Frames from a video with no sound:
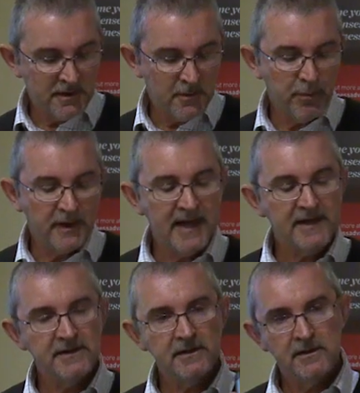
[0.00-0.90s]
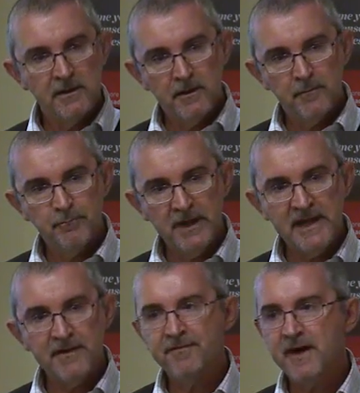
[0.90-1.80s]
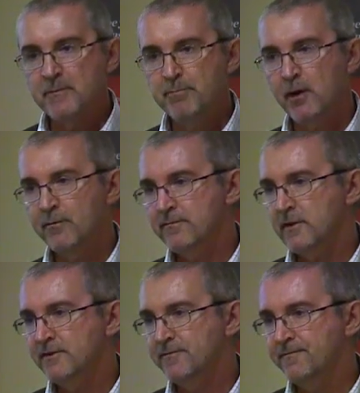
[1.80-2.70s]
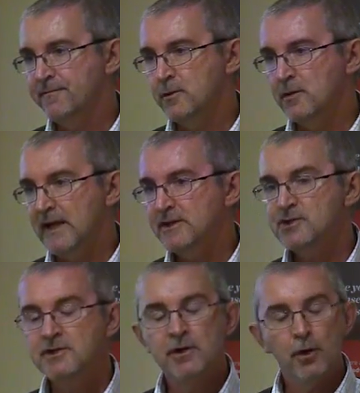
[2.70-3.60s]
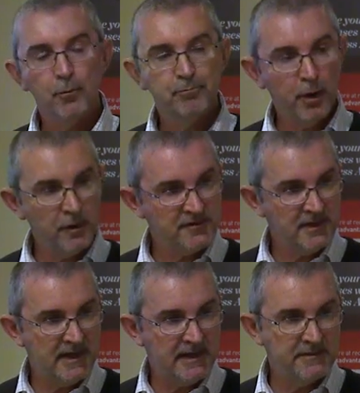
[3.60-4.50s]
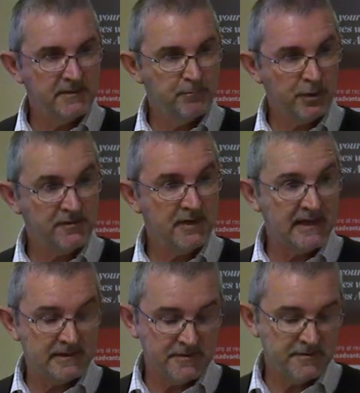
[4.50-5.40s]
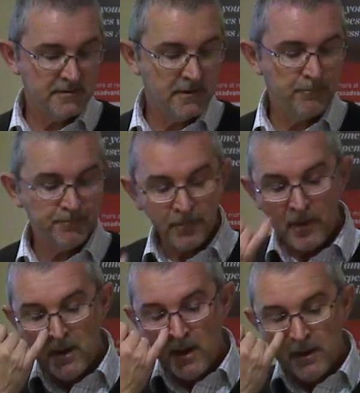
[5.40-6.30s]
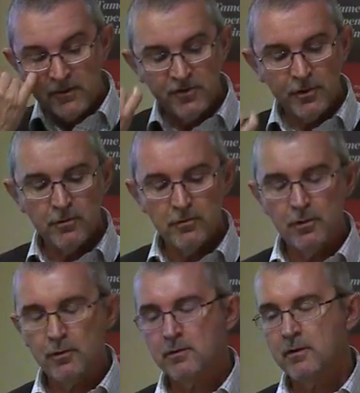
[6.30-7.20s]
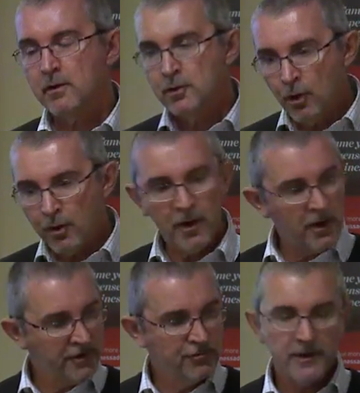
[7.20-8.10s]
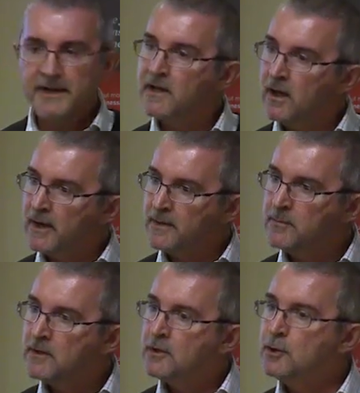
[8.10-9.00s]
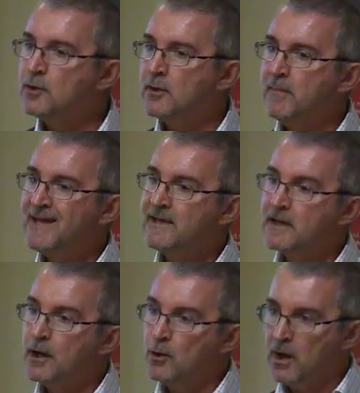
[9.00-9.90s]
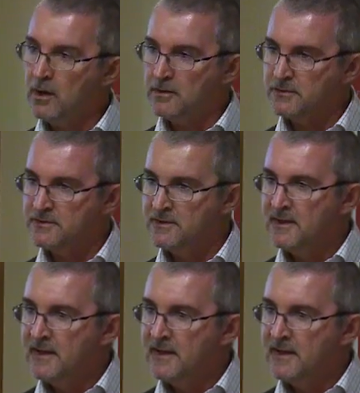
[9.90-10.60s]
that by adding PFA, pulverized fuel ash, or pozzolanas, to your non-hydraulic lime, you can make it go hard.